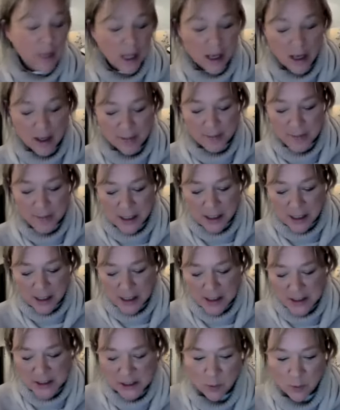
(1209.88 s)
Um,
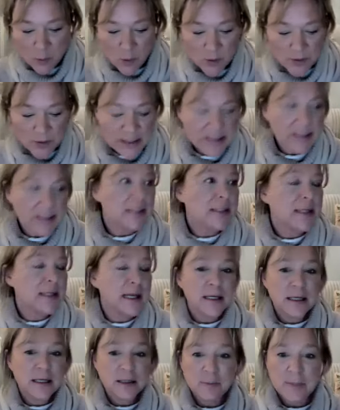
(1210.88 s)
so what this is
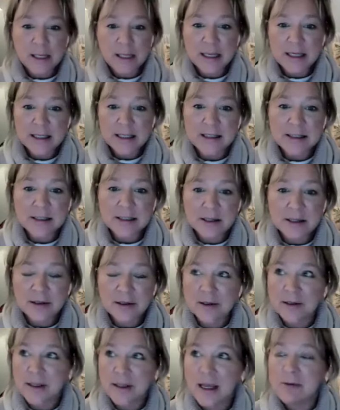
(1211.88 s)
telling me is that
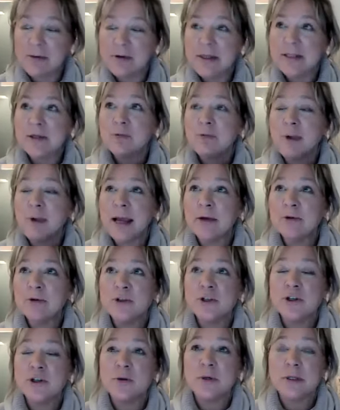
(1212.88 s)
there is
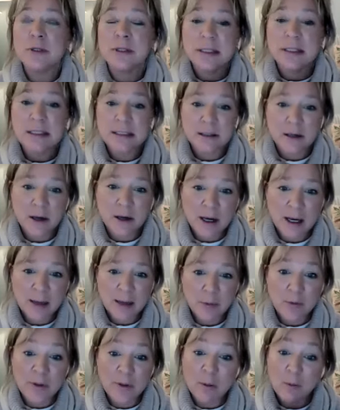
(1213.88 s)
around you at this
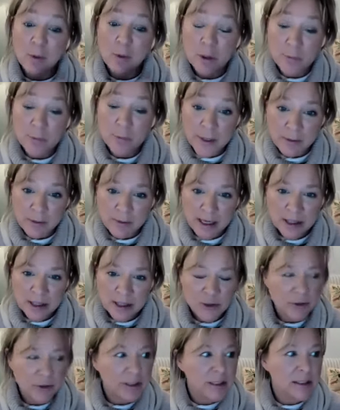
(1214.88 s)
time, or there will be around
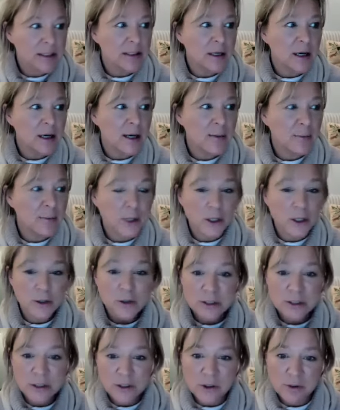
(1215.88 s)
you at this time,
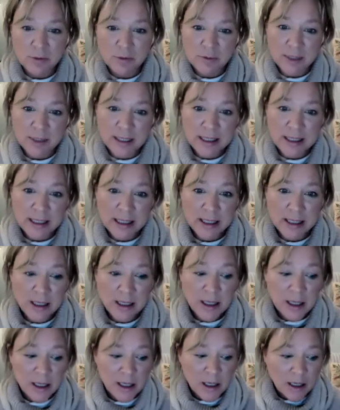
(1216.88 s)
those that can really
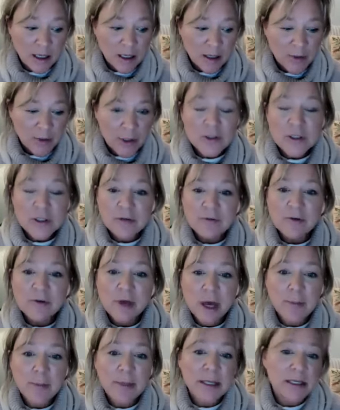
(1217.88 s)
those that have
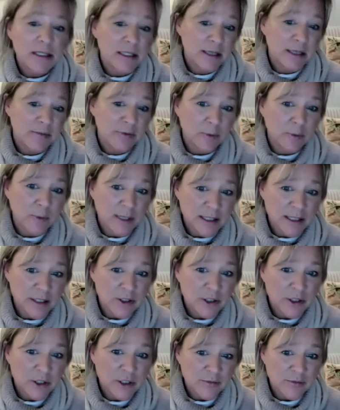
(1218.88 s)
come in to give you
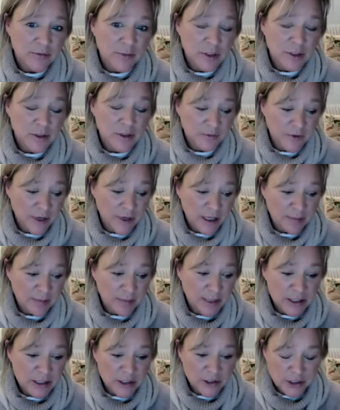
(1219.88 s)
messages from the divine,
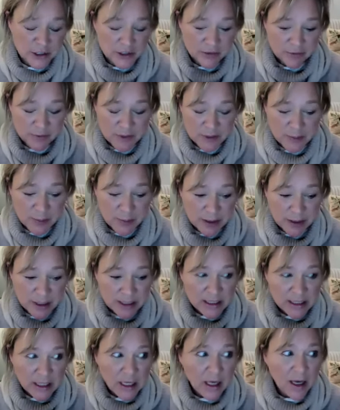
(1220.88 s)
messages from spirit,
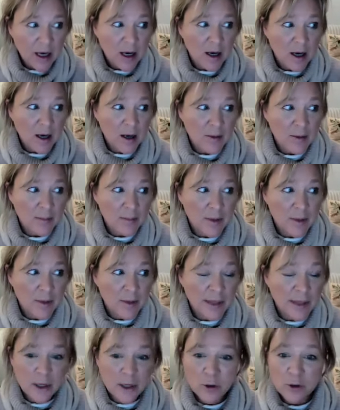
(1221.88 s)
um,
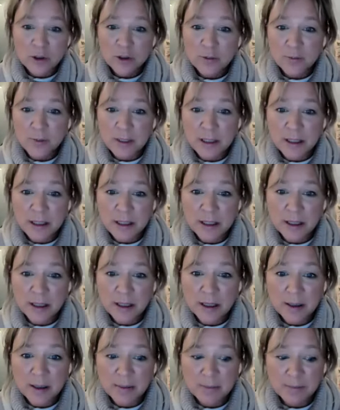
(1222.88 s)
they could be
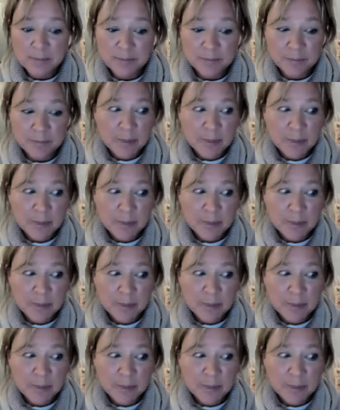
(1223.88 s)
um,